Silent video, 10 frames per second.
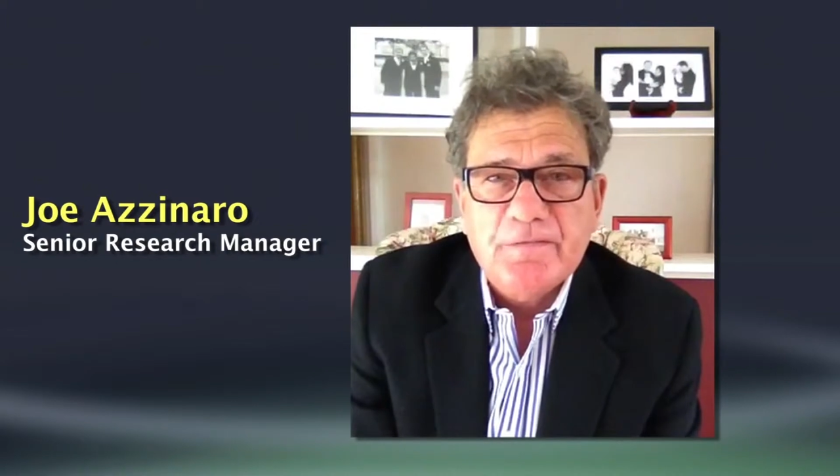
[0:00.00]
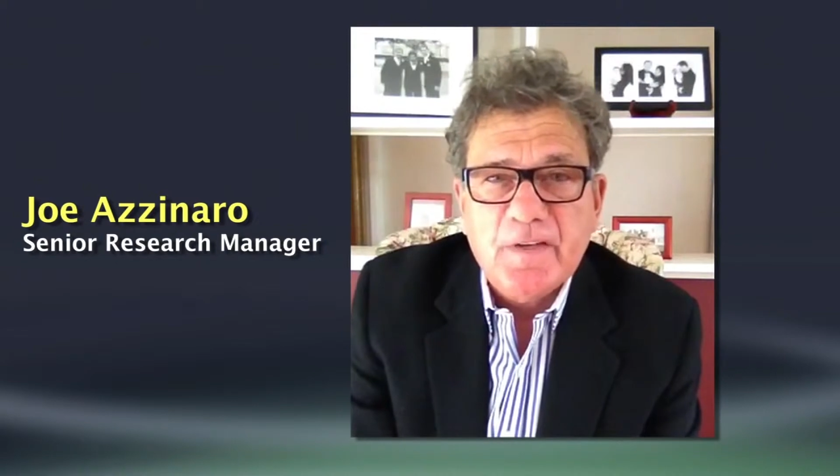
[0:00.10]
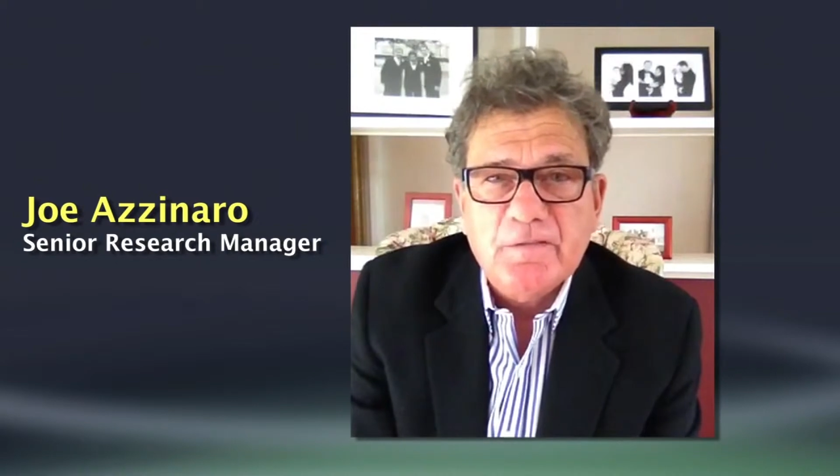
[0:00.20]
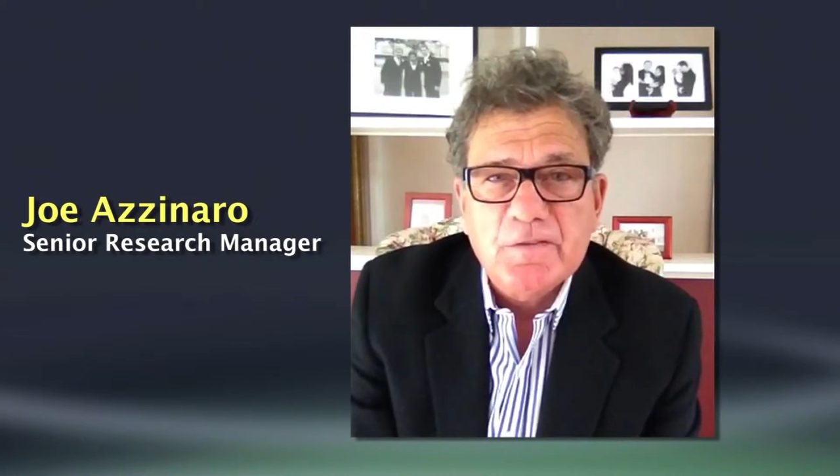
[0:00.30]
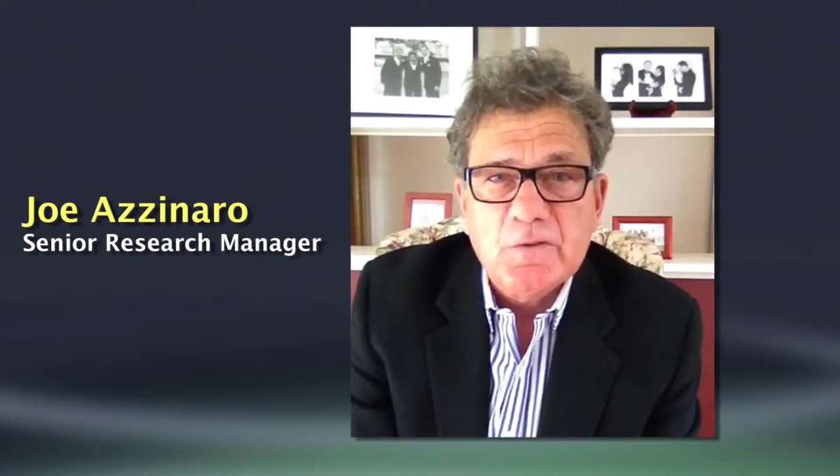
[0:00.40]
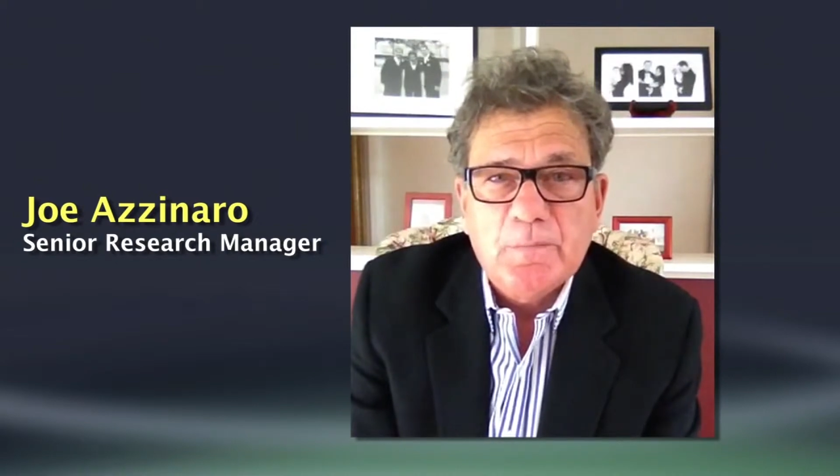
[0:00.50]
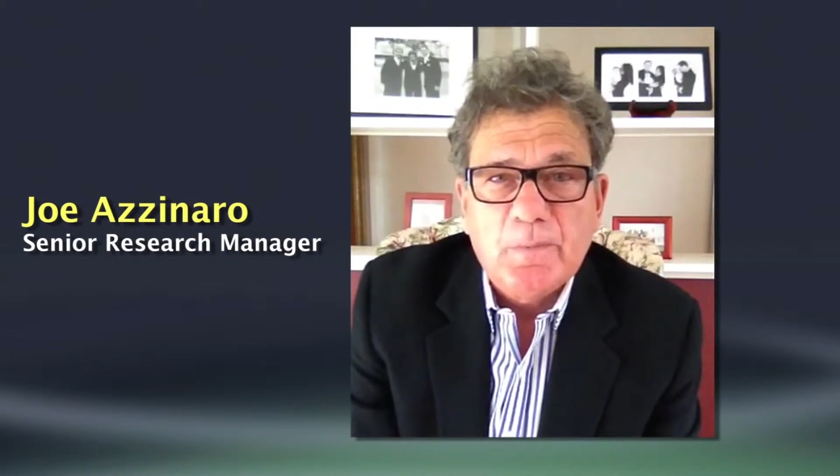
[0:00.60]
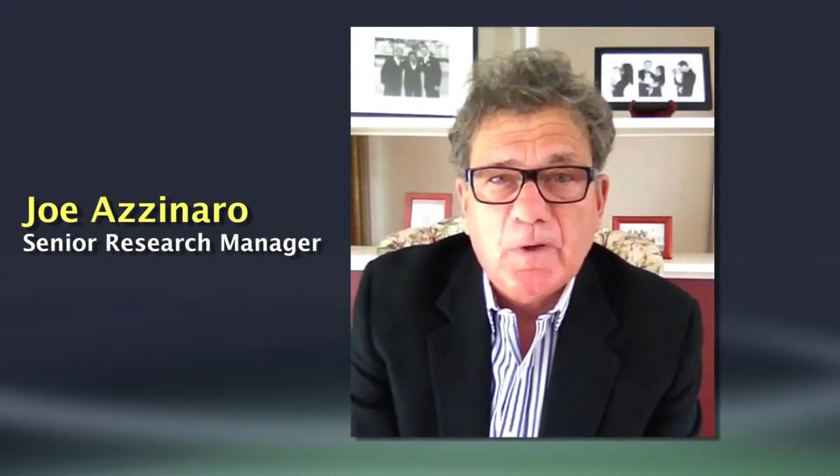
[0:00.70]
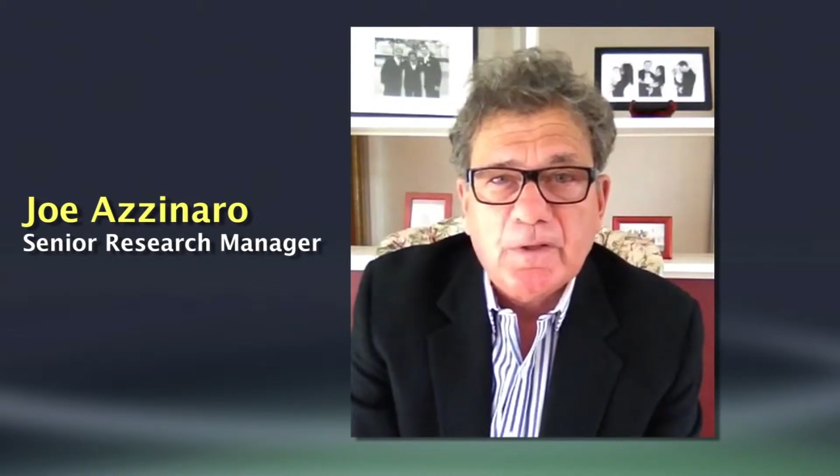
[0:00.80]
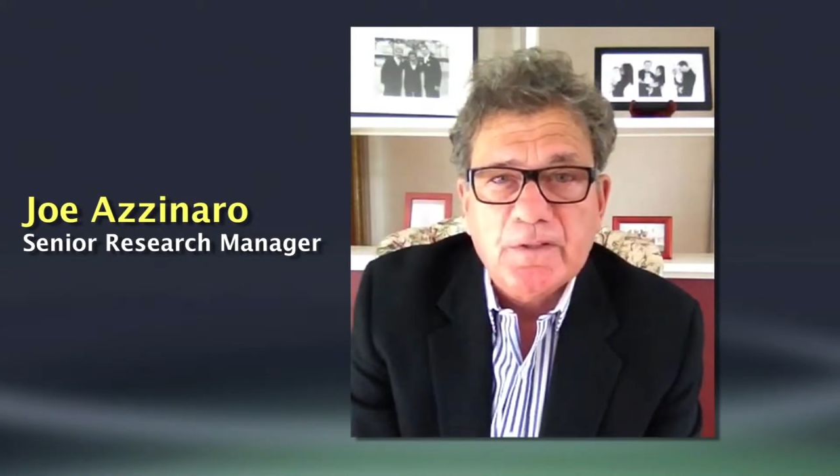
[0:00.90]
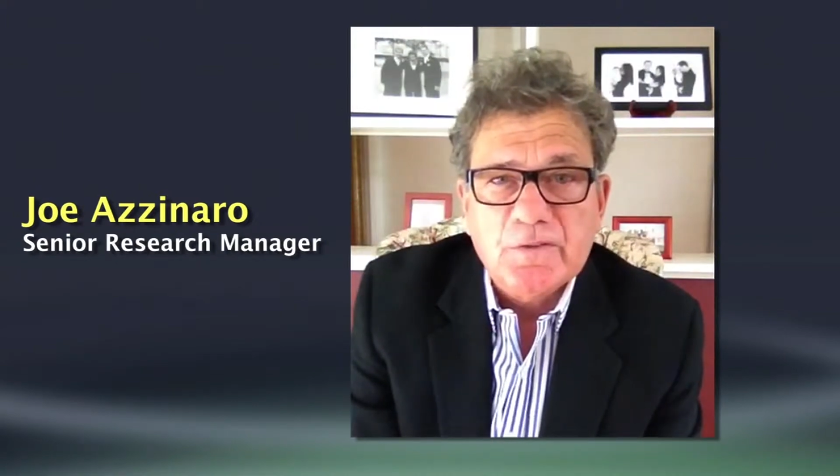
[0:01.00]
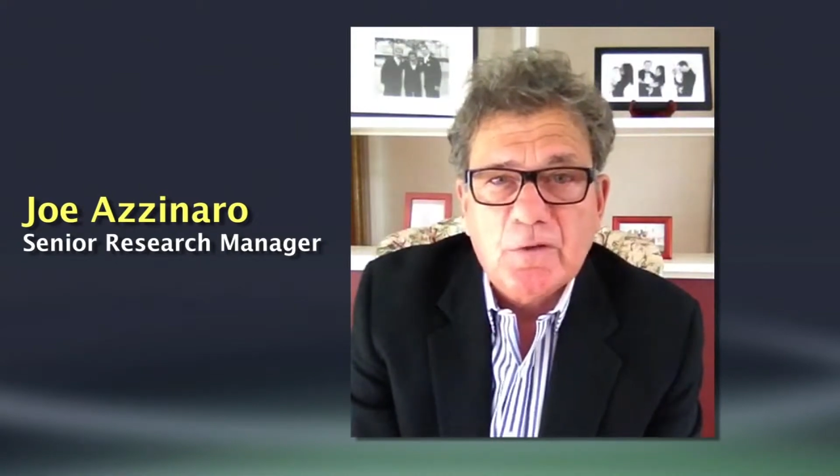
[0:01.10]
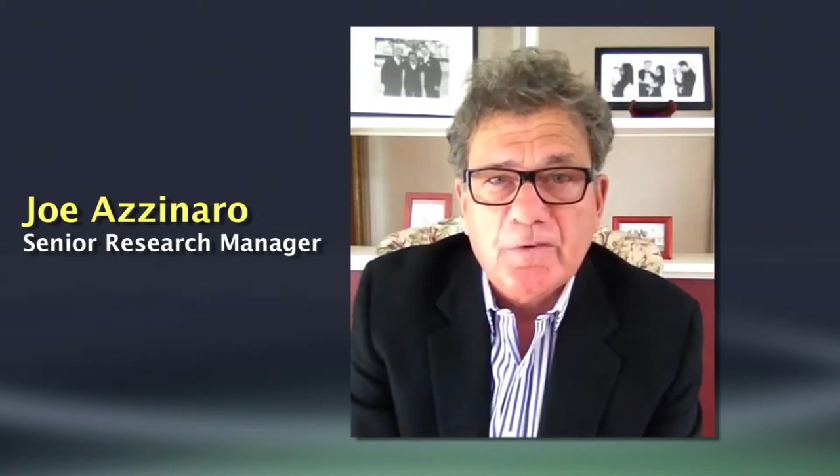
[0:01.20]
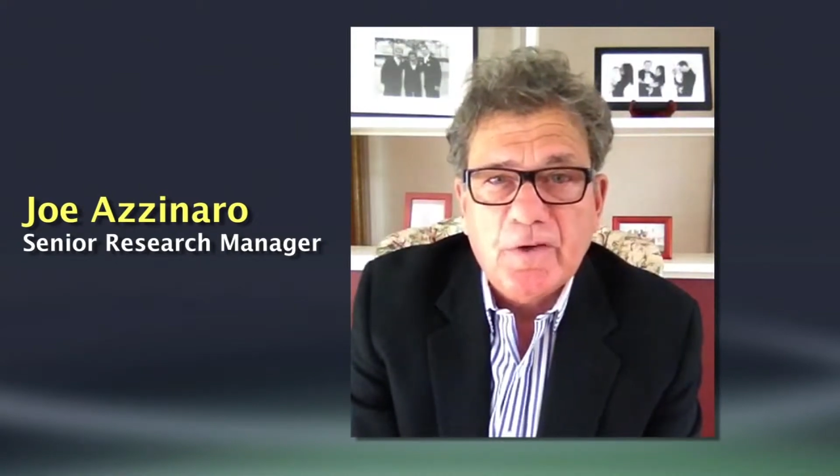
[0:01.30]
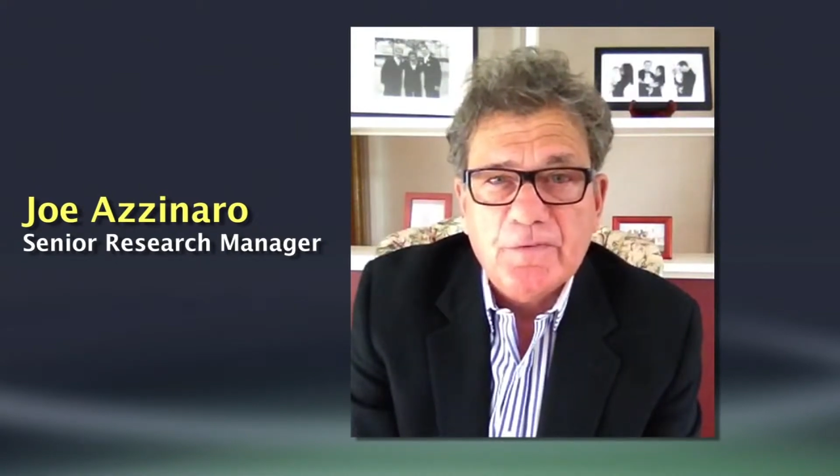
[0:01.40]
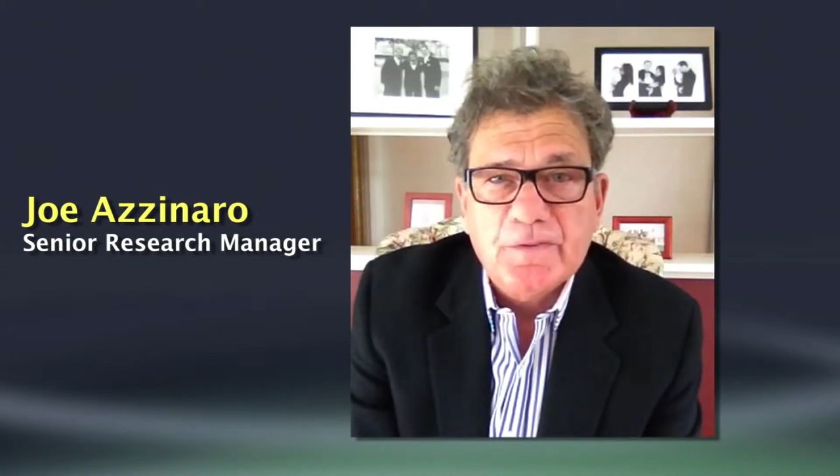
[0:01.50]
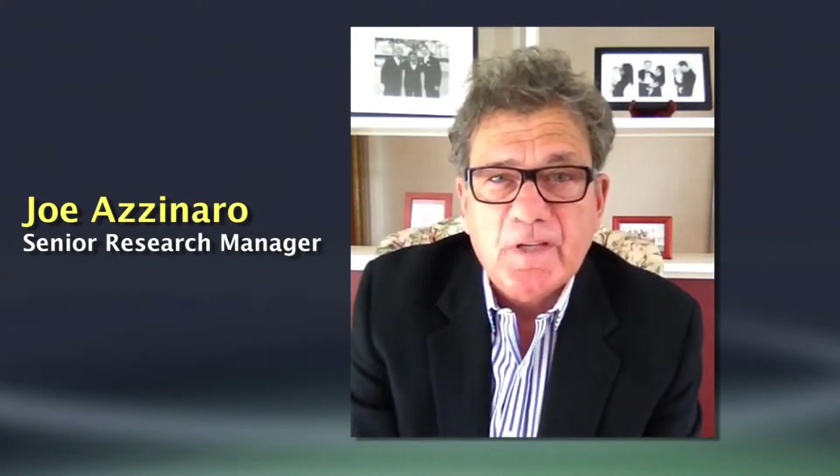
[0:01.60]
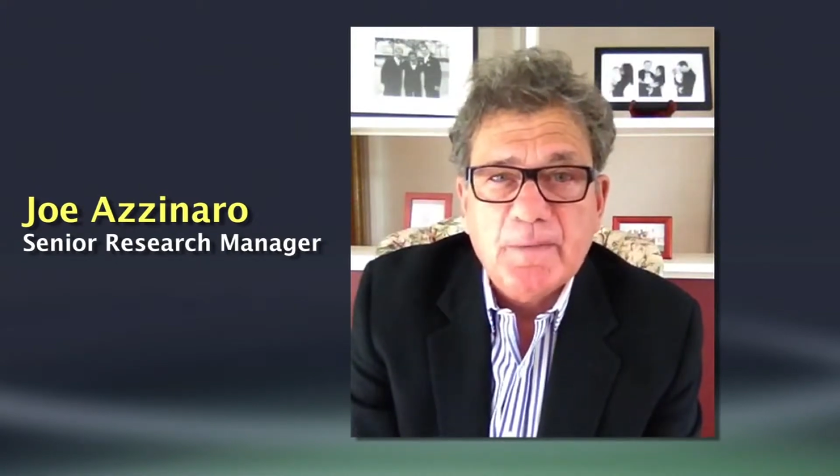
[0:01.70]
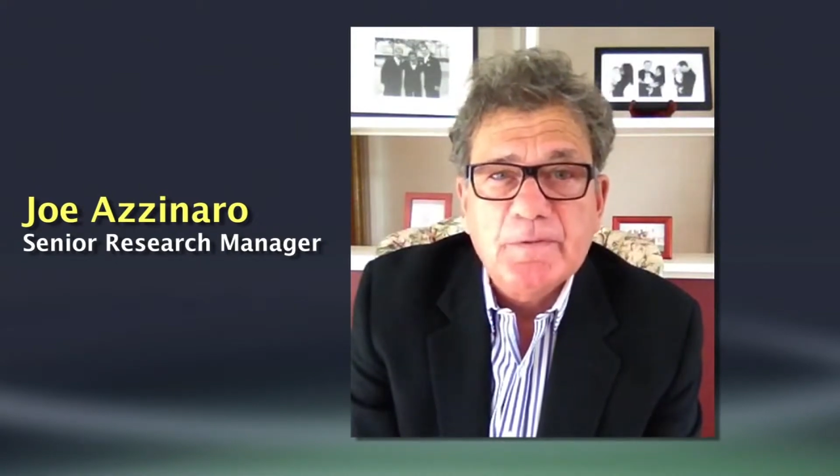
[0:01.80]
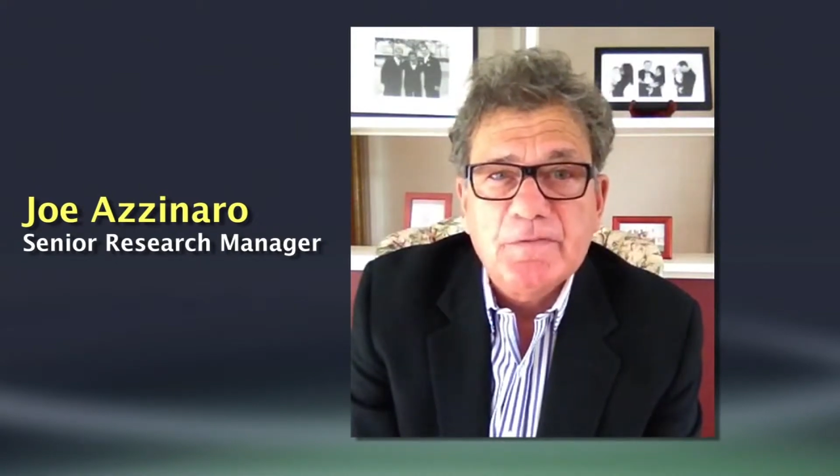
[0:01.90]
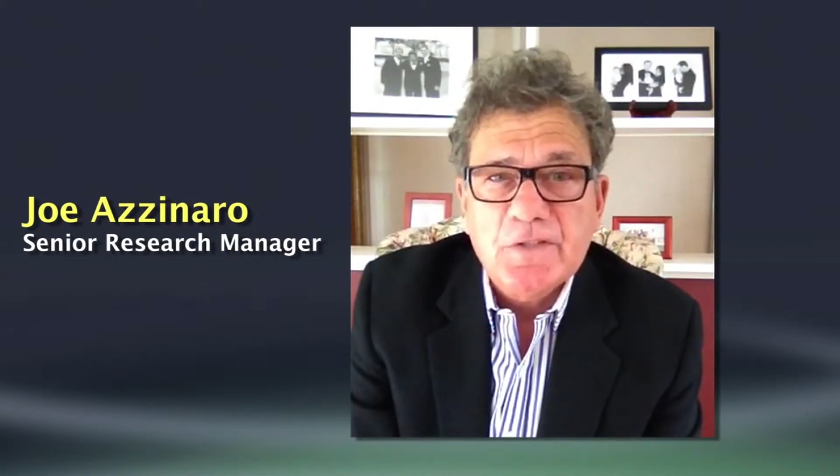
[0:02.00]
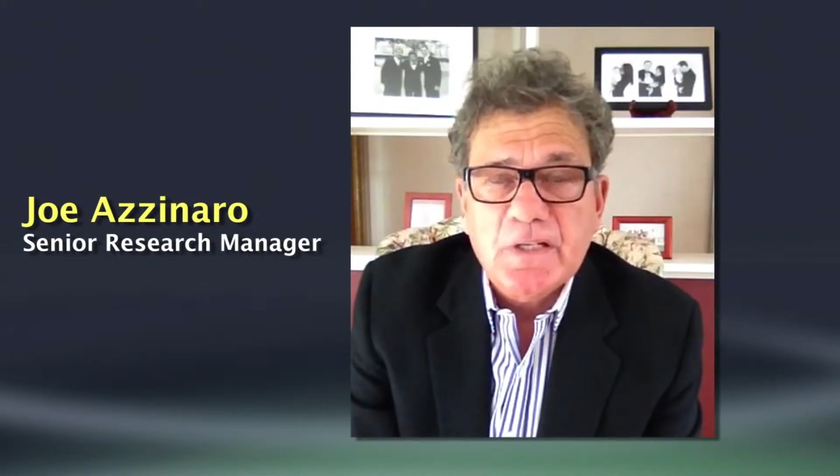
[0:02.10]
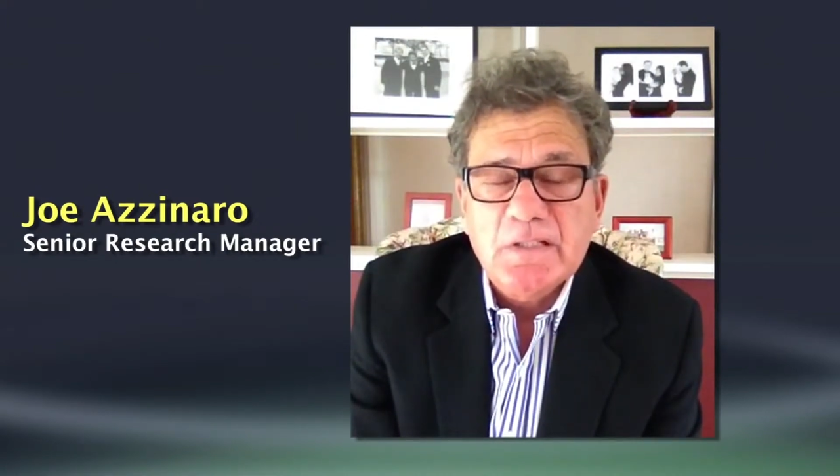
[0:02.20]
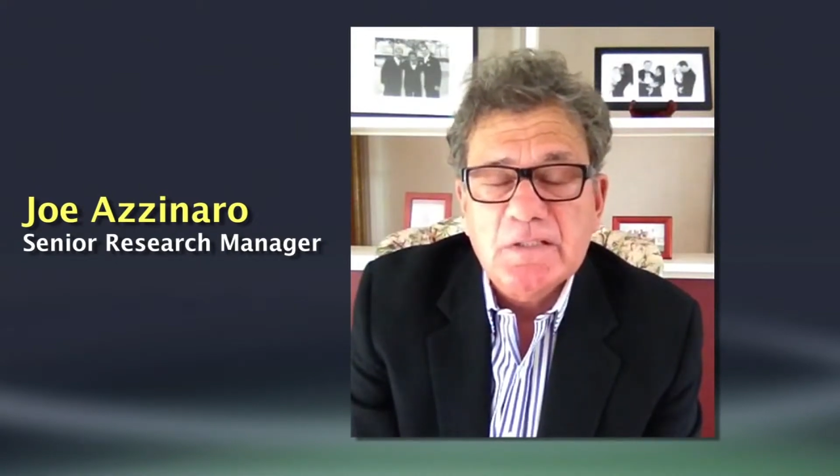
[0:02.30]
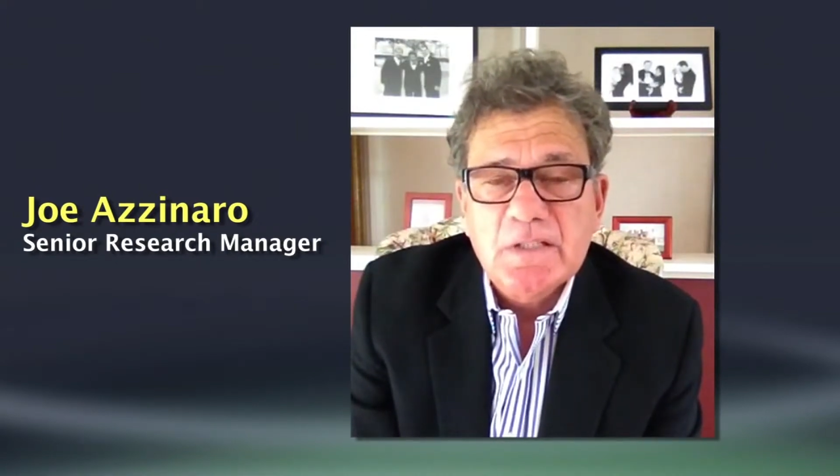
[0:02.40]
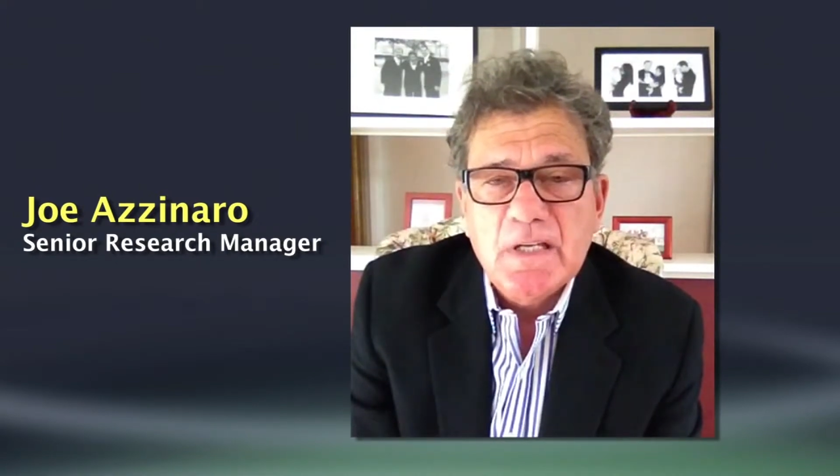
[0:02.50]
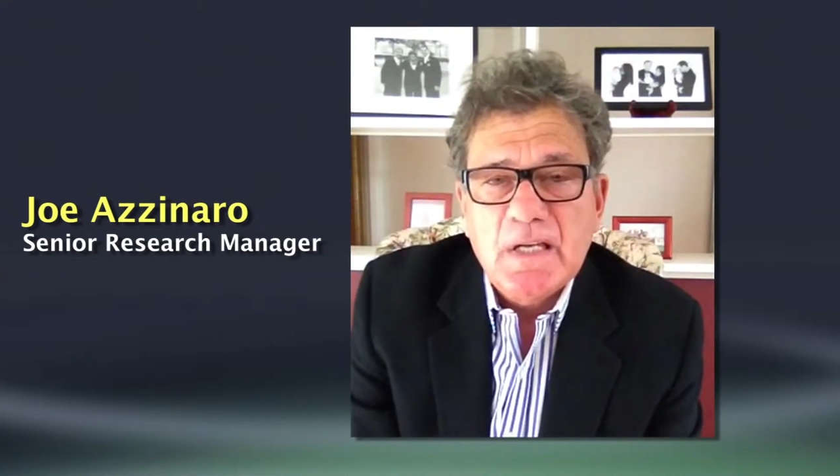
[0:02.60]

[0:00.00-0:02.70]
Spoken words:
favor supermarkets over other types of chains.